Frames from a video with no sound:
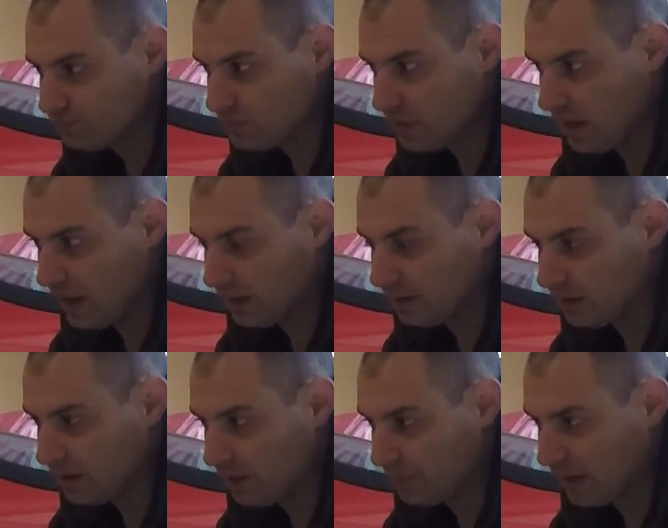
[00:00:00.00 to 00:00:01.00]
And
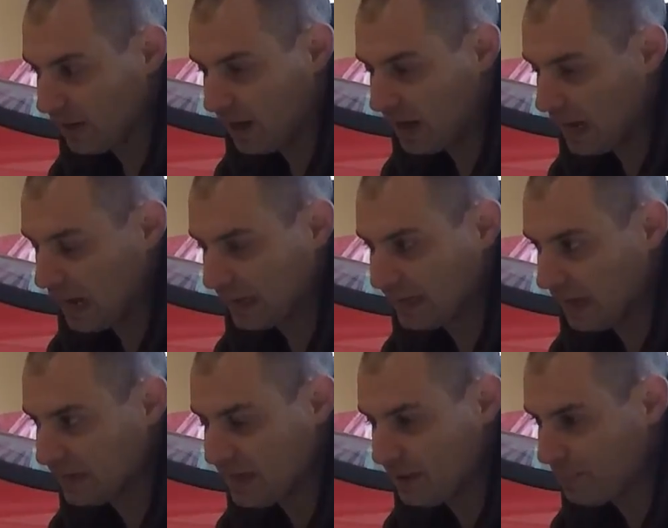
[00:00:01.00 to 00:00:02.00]
I'm like, I
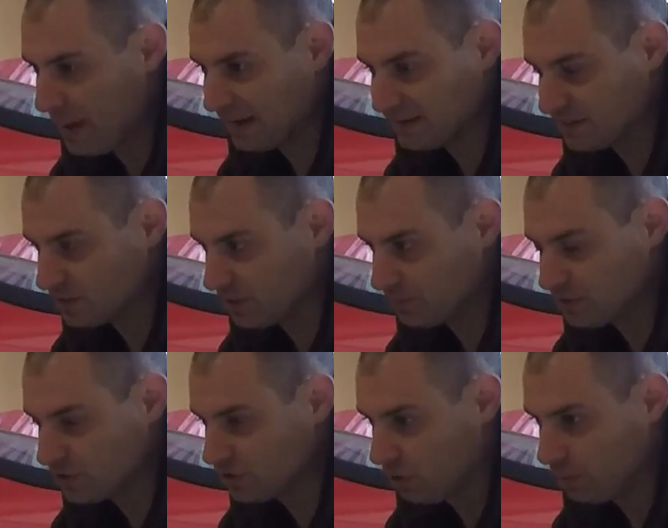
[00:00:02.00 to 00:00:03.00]
can't pass this up. This
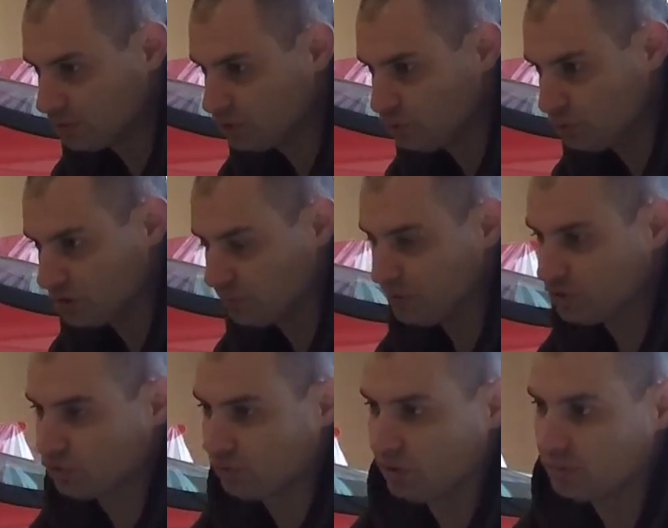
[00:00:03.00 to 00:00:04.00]
is almost too good to be
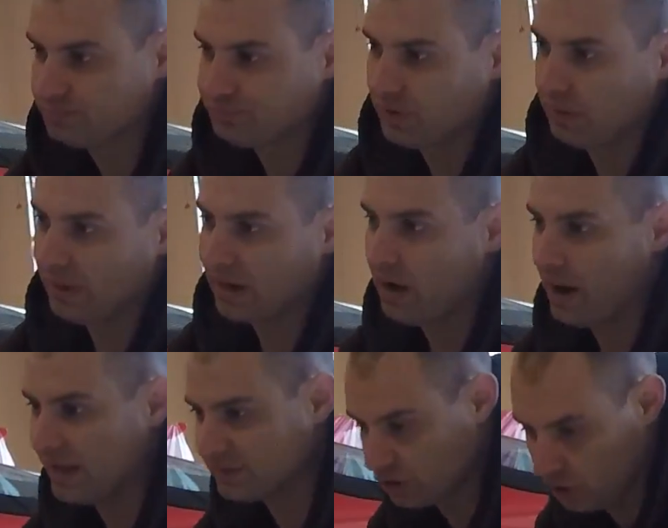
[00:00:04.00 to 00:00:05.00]
true. I'm like, all right,
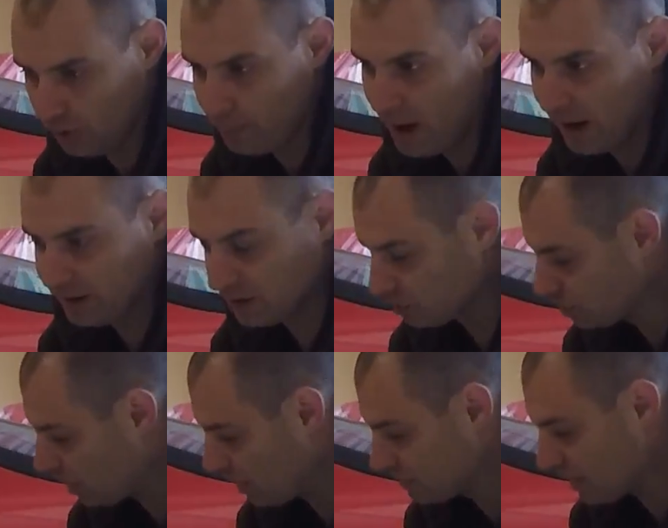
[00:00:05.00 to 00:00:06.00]
is the car modded? He goes,
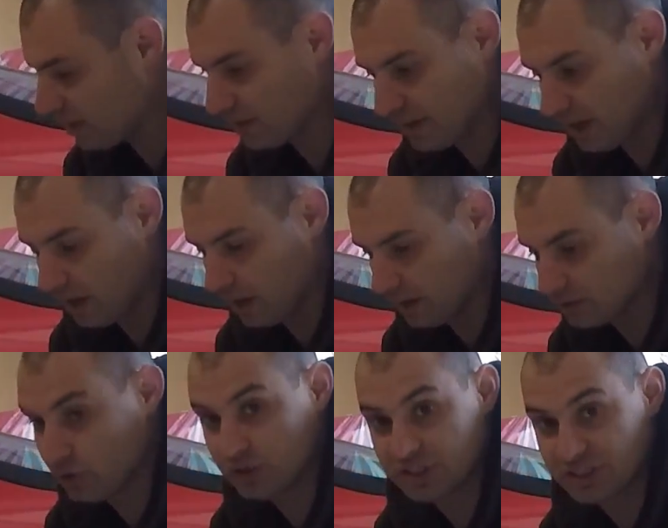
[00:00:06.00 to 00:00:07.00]
oh, it's got a
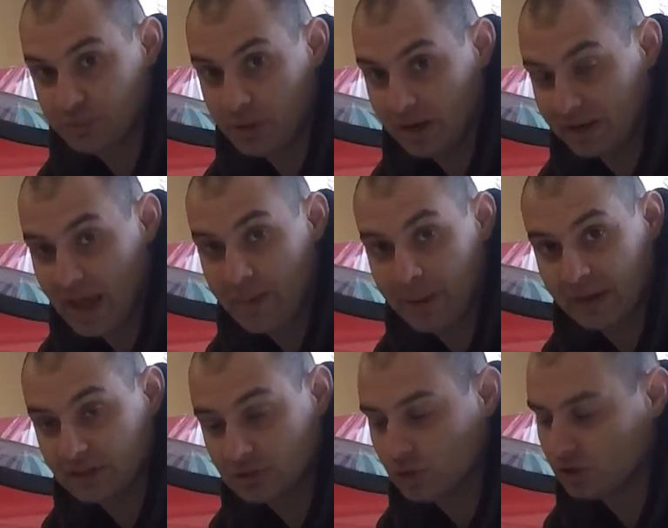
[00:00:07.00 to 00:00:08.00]
exhaust system on it, catback
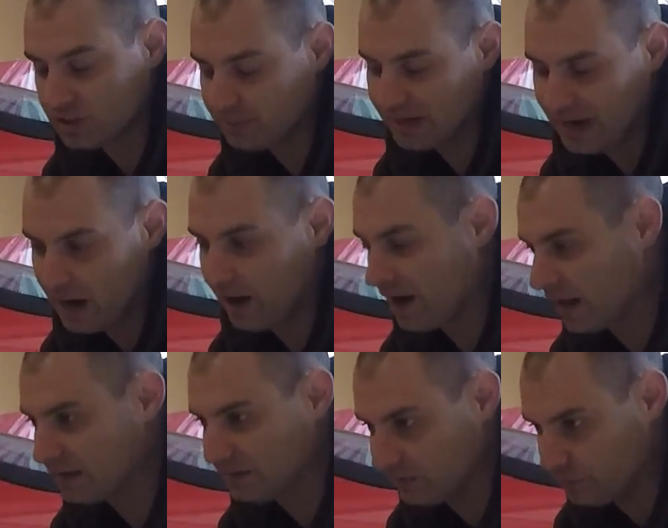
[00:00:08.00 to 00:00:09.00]
exhaust. I'm like, all right, I
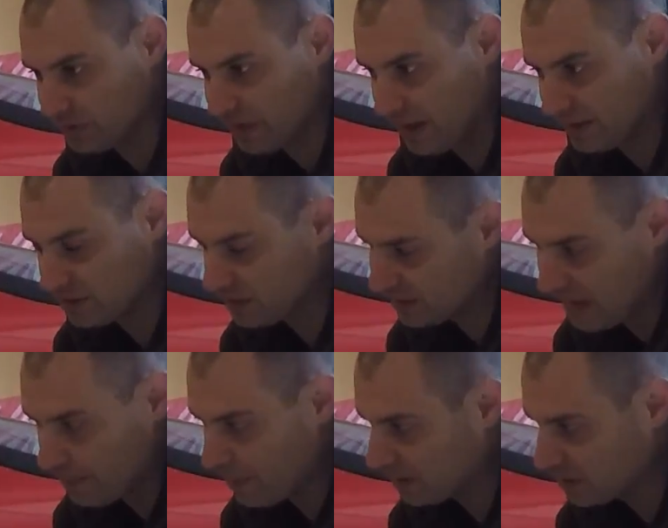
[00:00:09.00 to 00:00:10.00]
can live with that. A
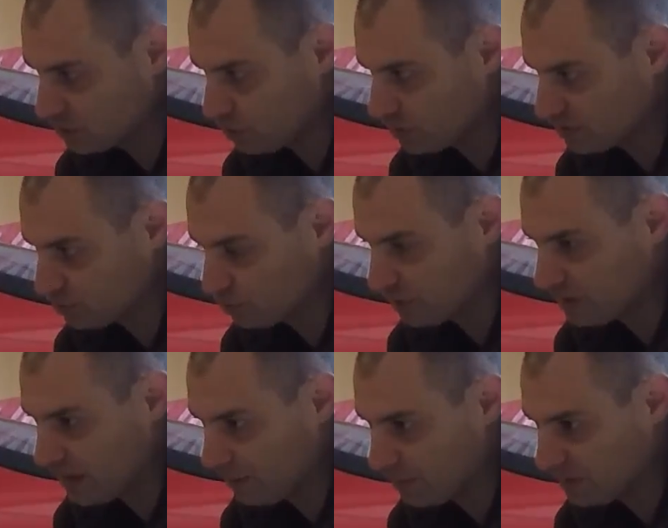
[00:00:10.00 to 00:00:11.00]
catback exhaust is really
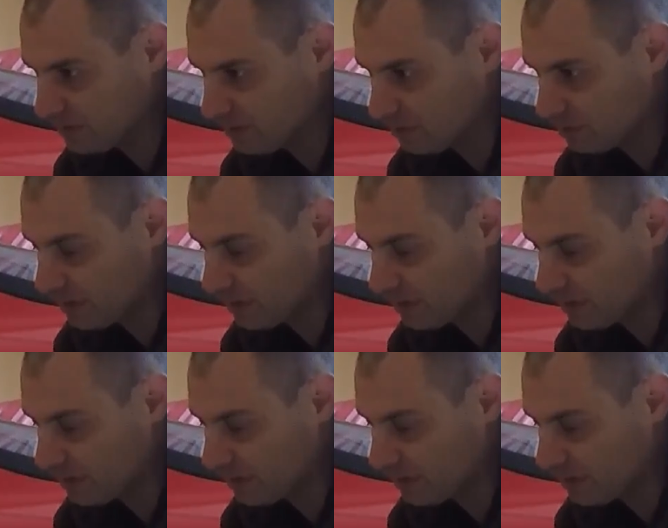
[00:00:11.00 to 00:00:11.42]
not a big deal.